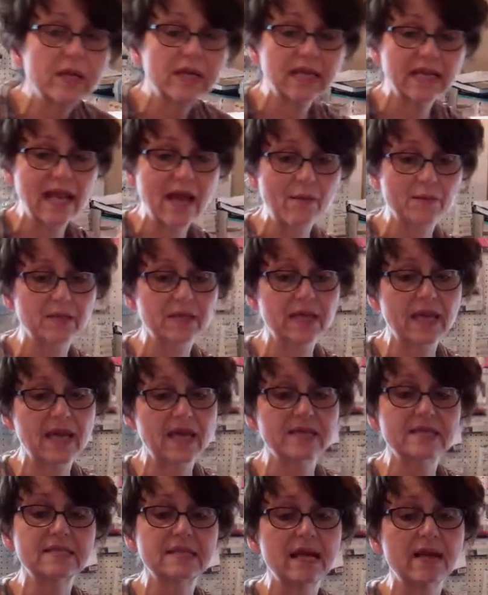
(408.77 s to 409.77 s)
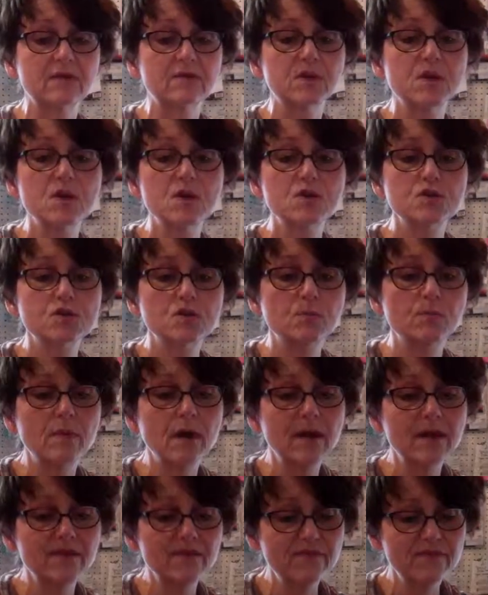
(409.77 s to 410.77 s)
can applique it down. So
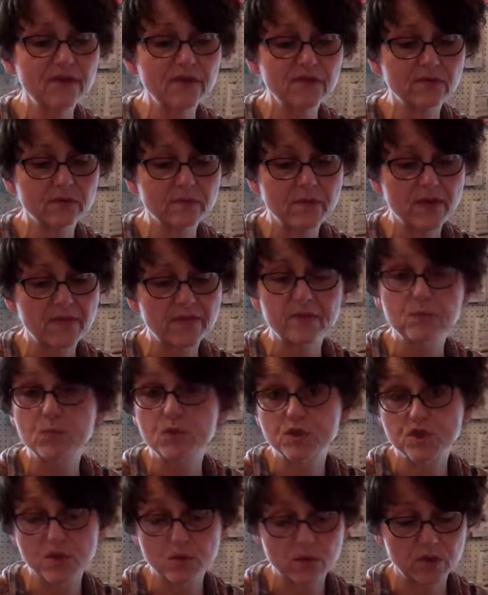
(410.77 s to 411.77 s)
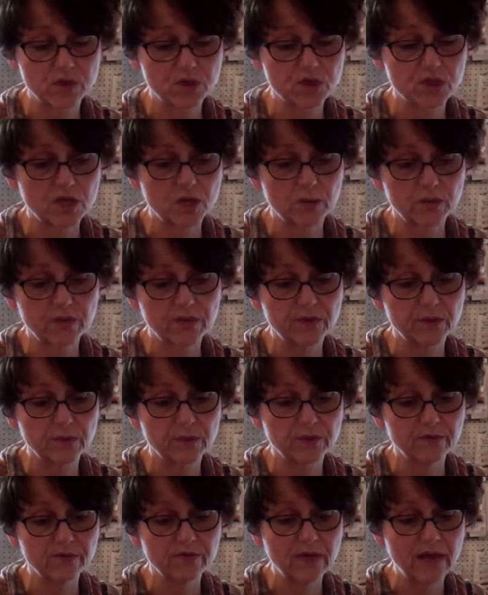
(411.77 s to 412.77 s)
my favorite method, which I want to share with you
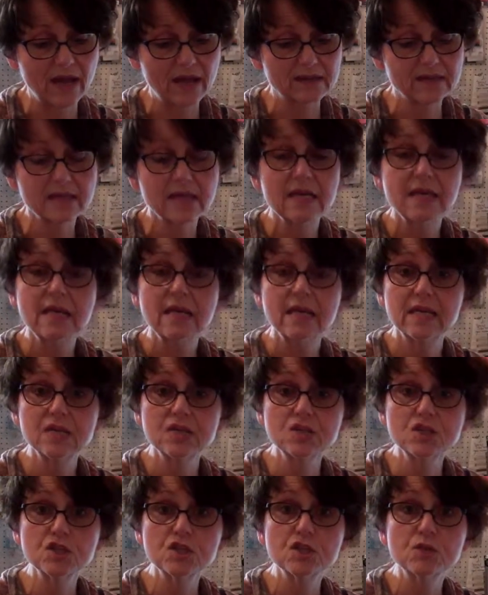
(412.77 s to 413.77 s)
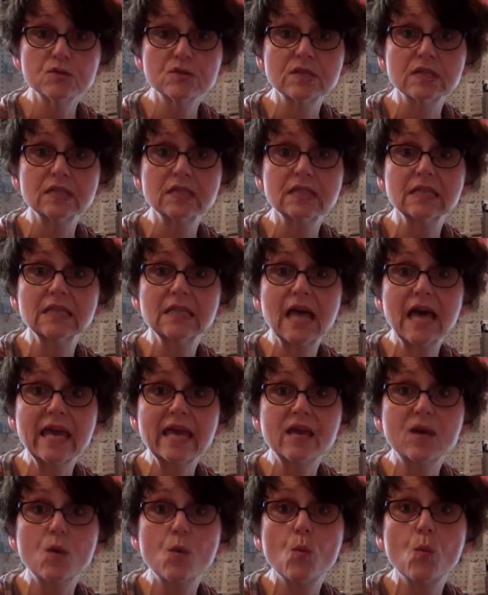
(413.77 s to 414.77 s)
real fast, is to use a
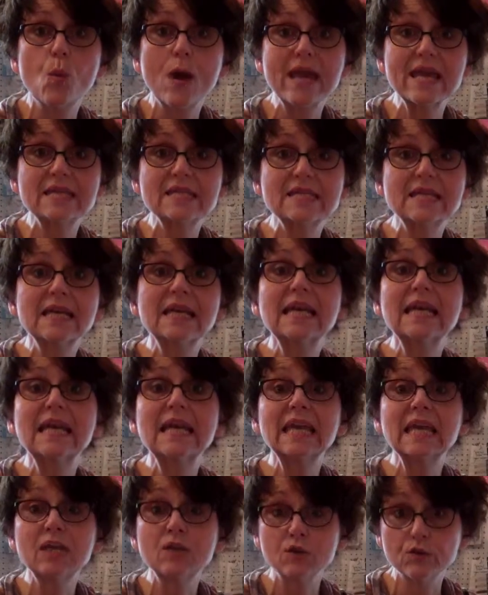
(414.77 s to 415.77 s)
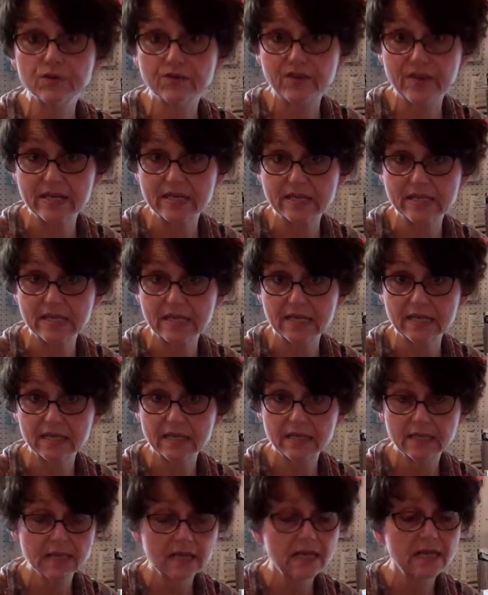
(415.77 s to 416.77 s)
lightweight interfacing
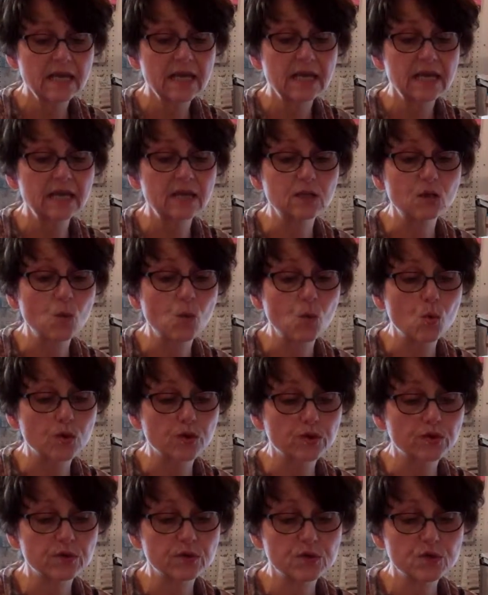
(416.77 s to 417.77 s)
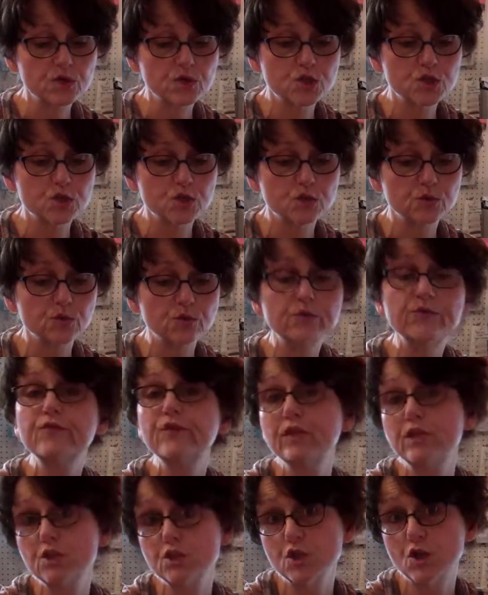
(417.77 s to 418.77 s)
in order to
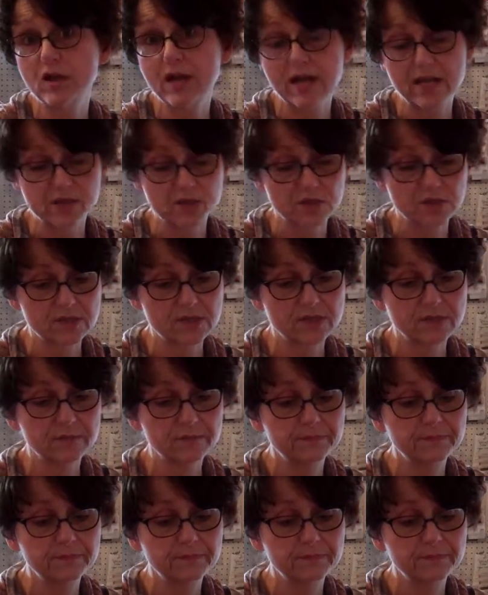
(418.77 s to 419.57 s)
finish our edges.